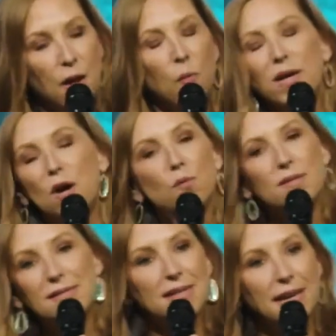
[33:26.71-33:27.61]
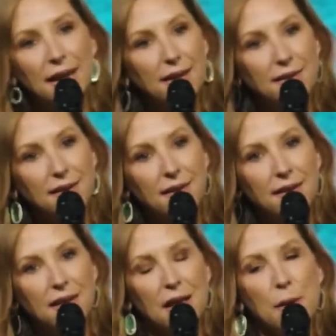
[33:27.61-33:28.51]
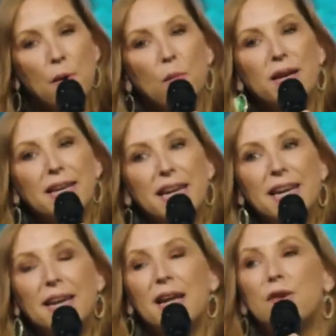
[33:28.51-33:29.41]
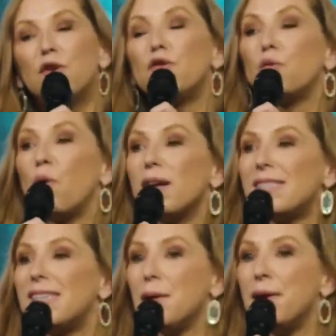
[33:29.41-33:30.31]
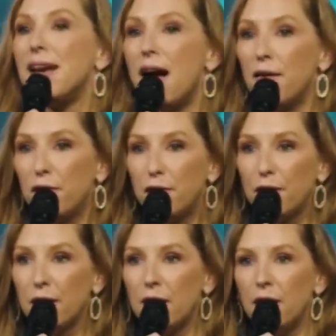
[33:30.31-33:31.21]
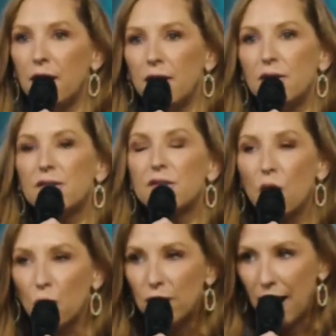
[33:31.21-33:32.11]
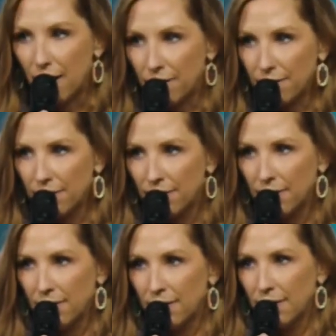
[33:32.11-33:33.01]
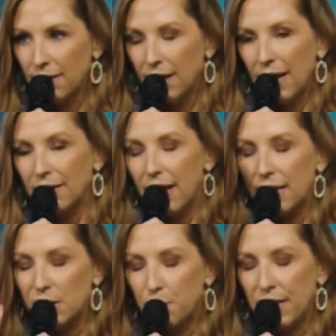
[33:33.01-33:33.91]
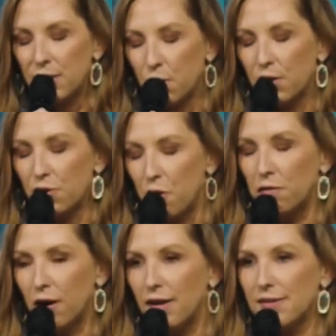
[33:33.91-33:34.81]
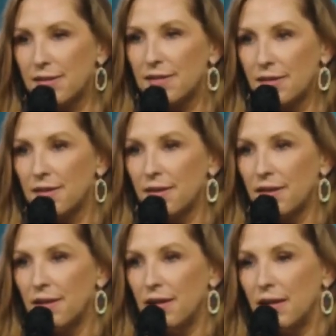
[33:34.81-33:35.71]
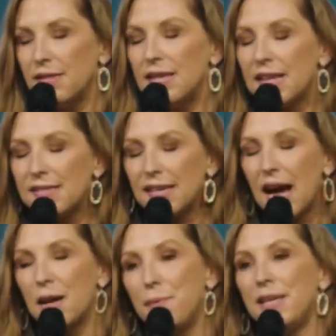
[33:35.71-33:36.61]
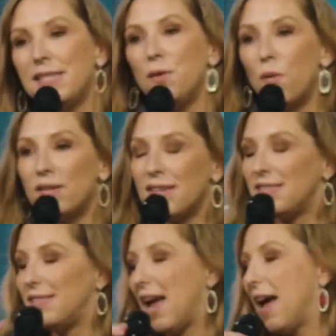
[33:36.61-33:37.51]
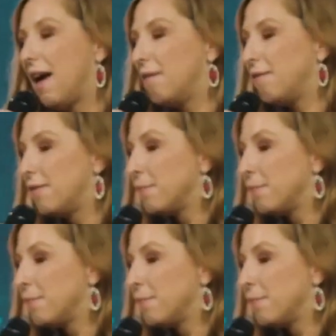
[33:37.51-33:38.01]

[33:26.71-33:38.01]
We don't see it. But we need to trust Him enough to slow down and let His peace wash over us. Because that's the kind of peace He wants us to have.